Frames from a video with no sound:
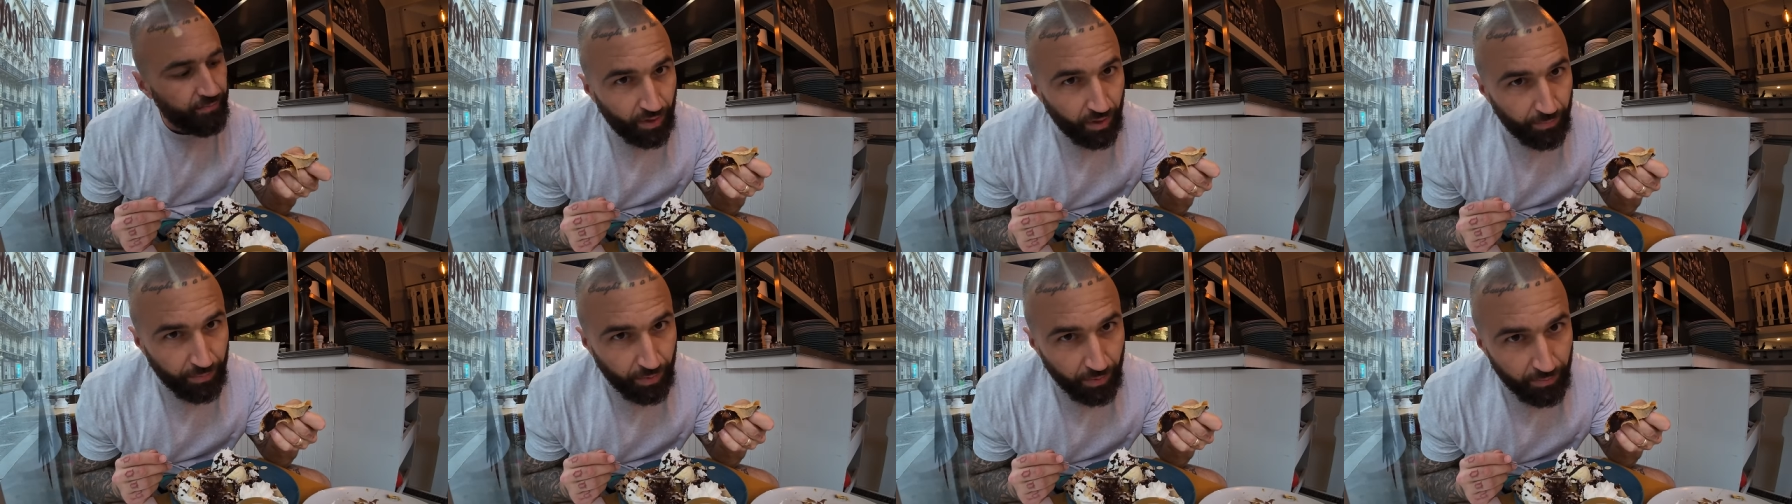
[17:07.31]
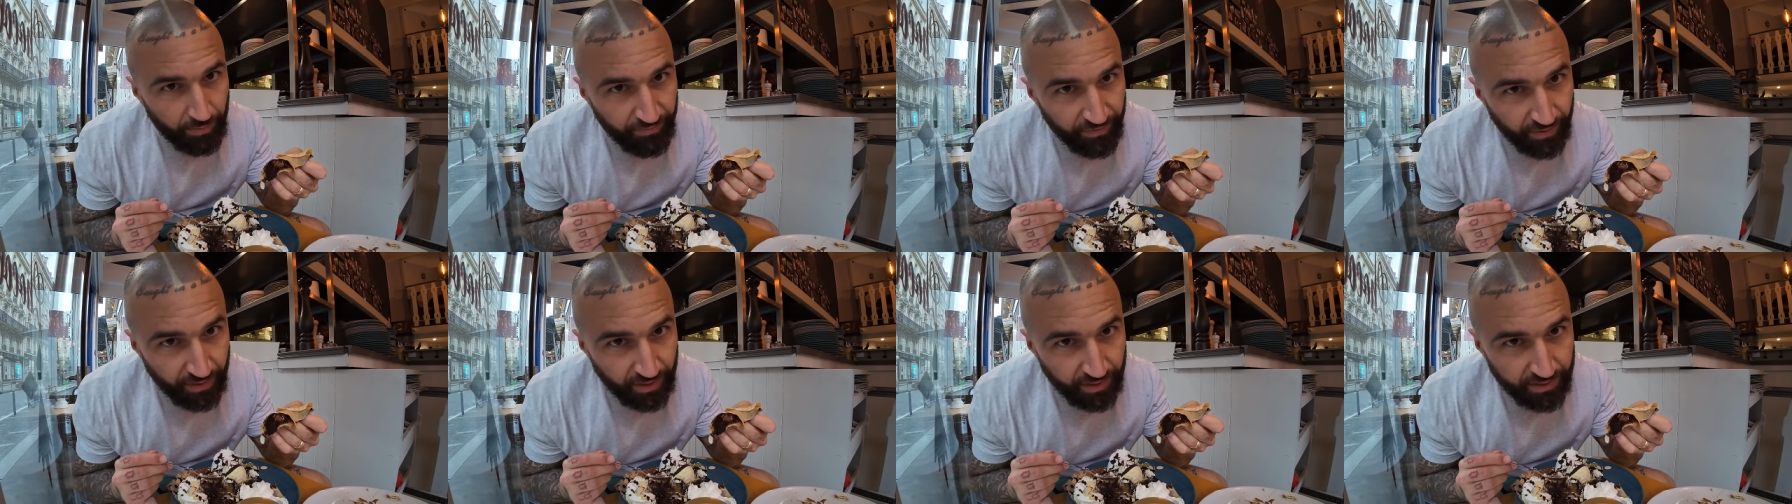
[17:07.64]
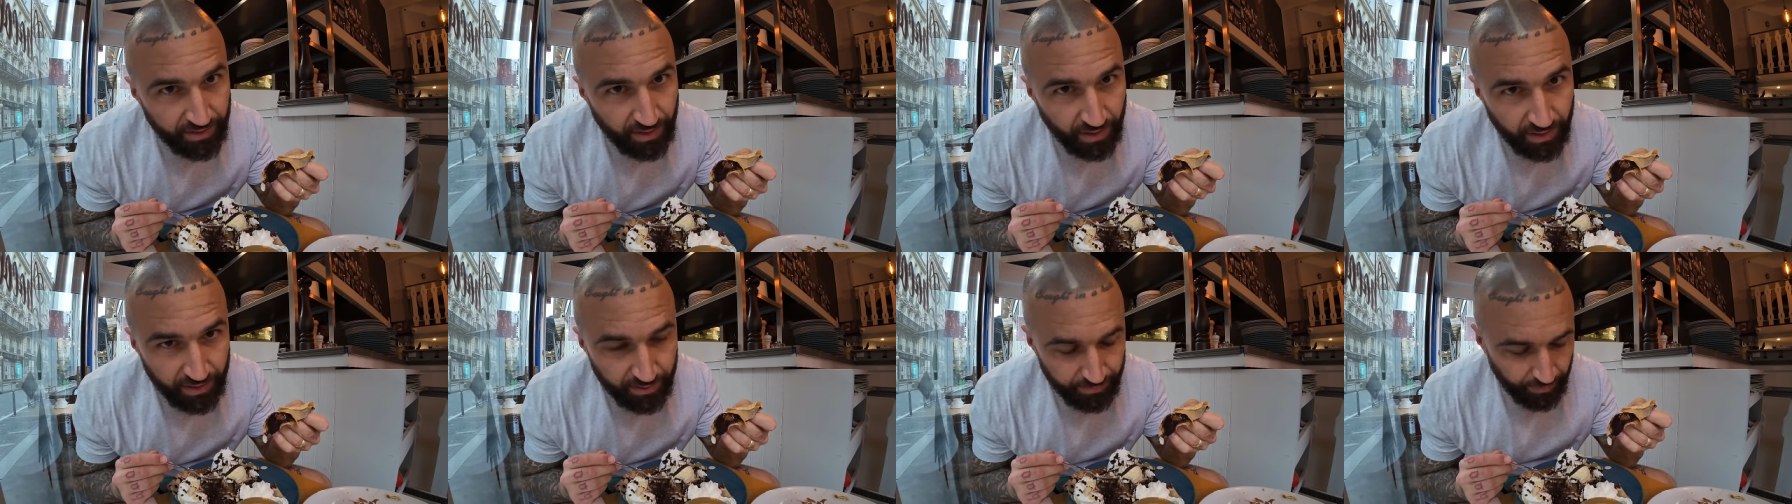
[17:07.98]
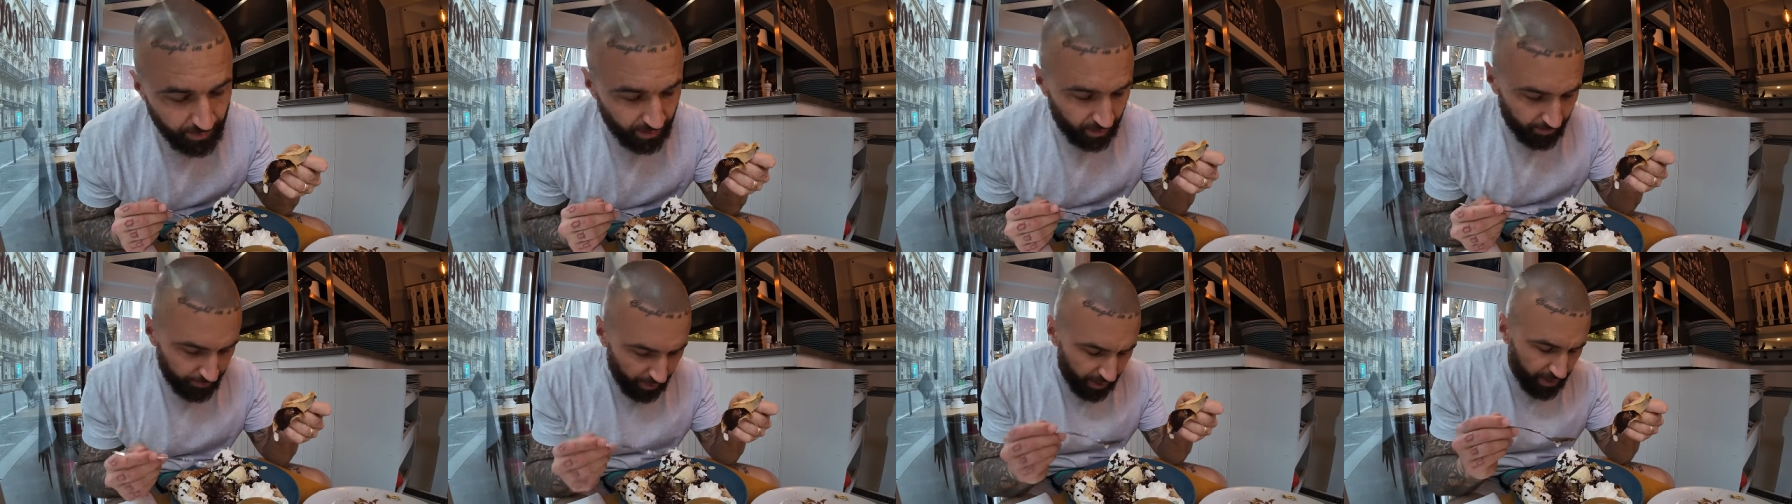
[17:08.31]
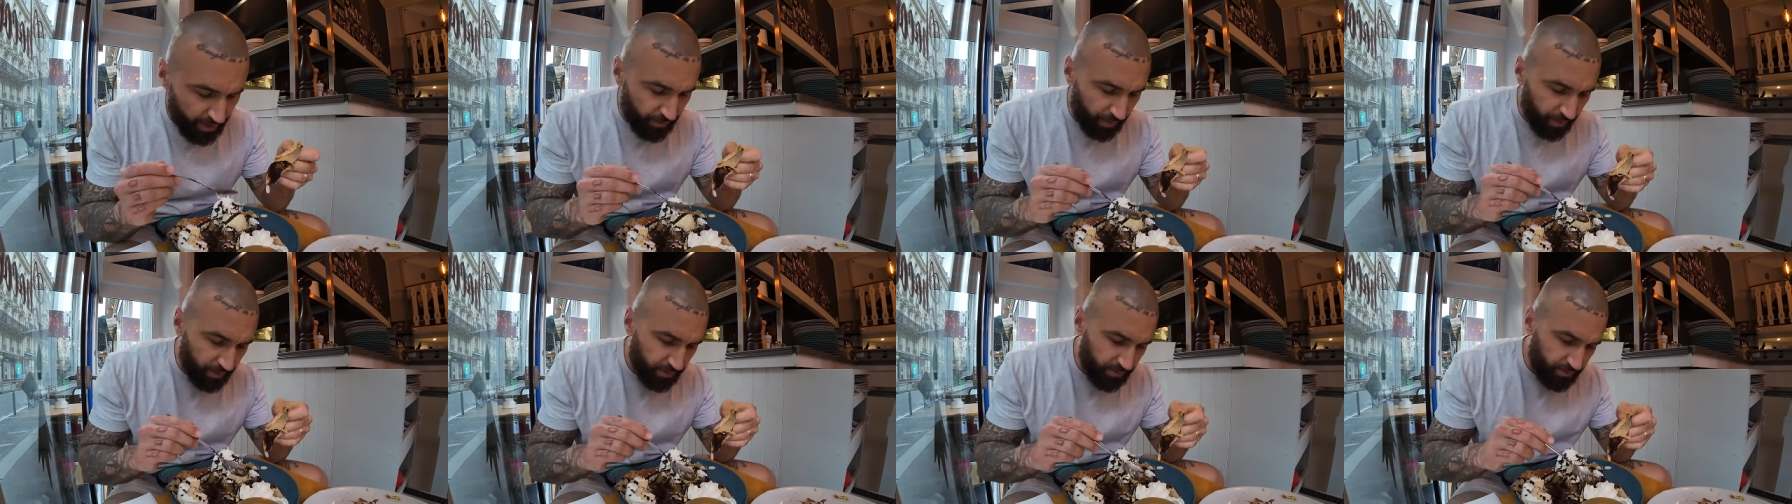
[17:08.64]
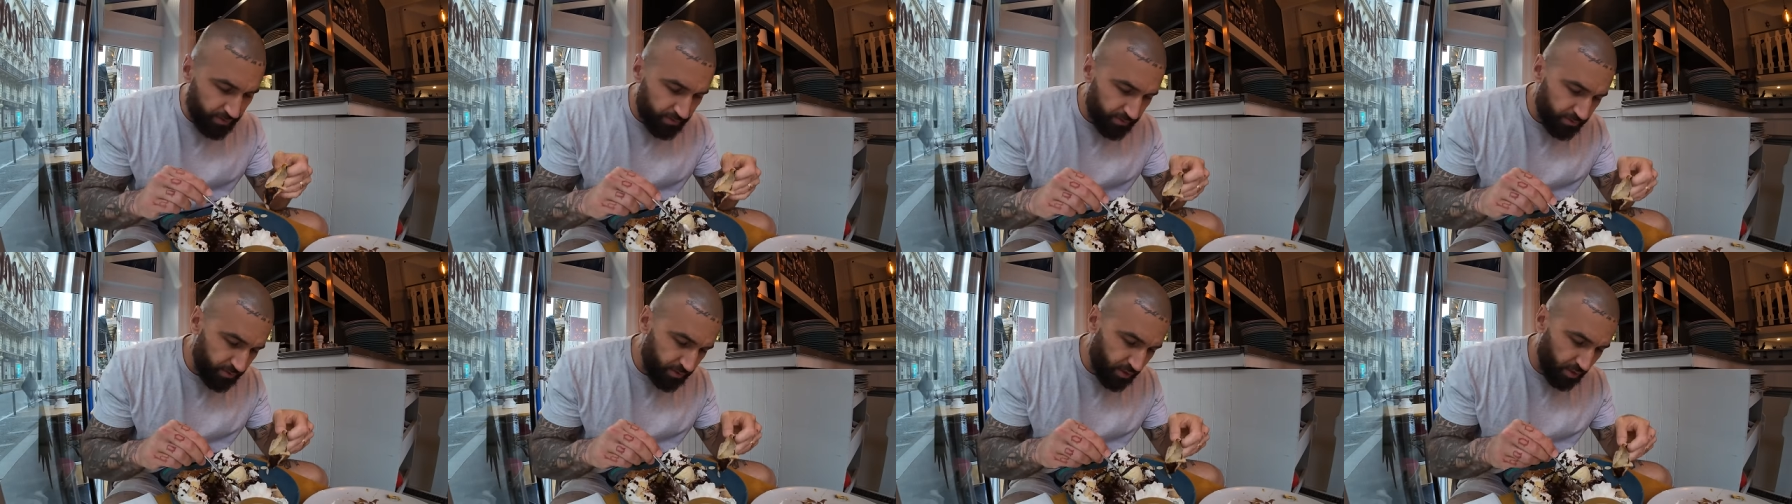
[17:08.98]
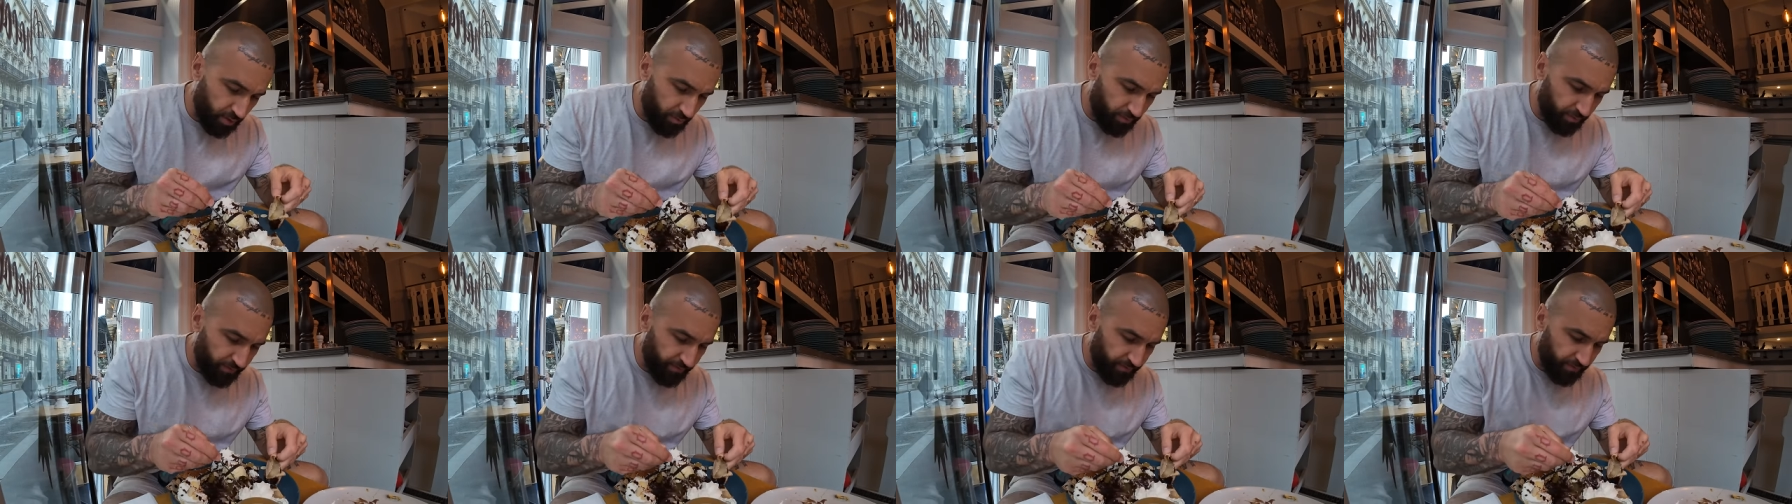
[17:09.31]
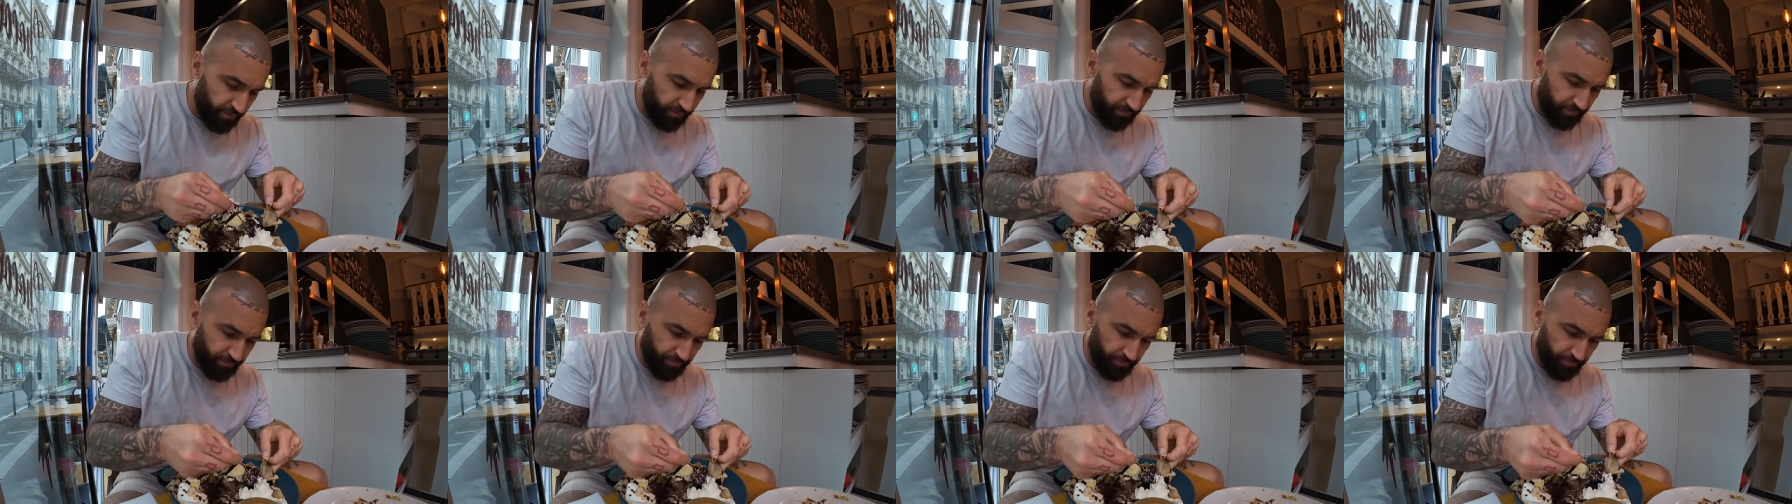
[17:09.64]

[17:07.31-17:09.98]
I probably think Nutella's better. But anyway, let's get on with it.